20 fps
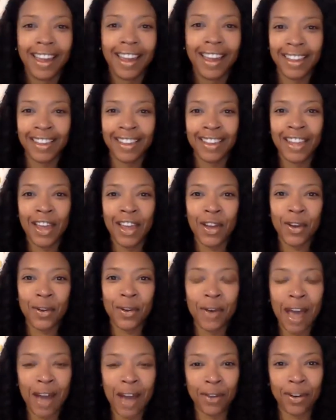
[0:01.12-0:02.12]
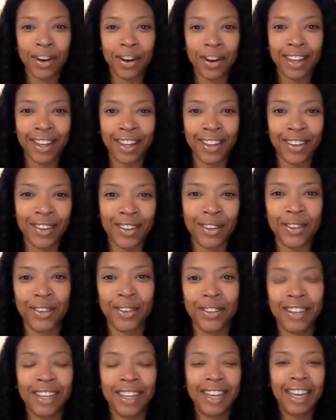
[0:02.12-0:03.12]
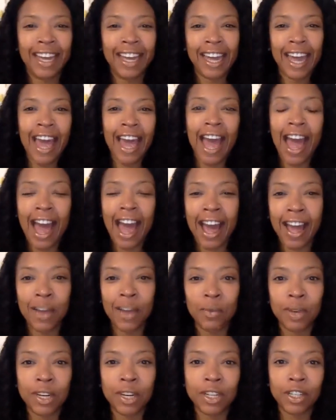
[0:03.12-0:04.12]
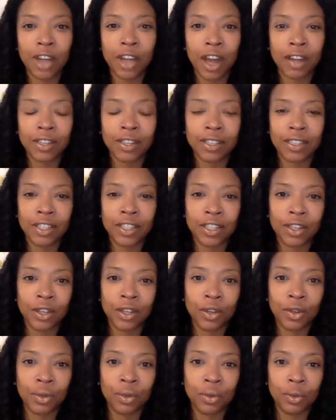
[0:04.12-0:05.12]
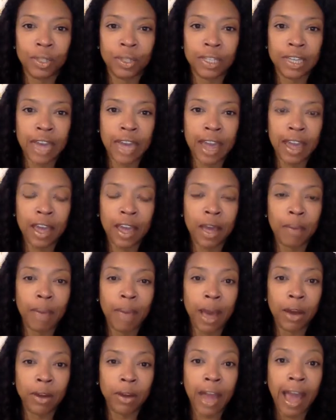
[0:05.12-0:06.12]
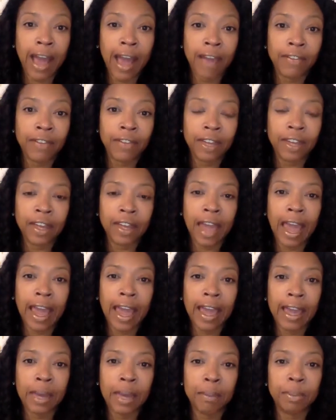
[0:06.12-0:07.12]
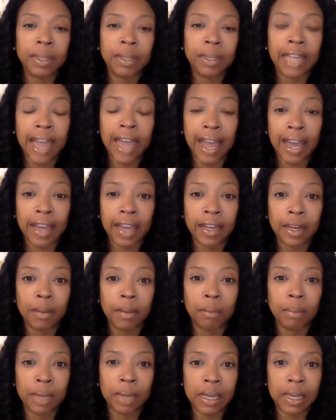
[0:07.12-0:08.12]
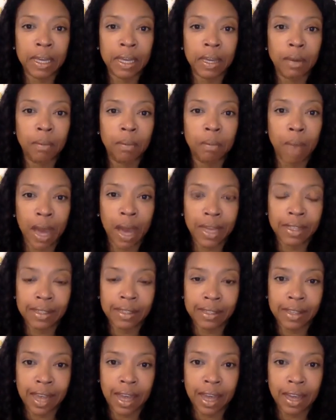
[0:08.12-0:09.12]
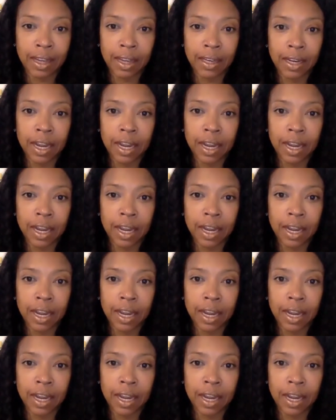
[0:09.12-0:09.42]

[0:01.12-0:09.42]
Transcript: Hello, how are you? I want to talk to you today about having a plan B mindset.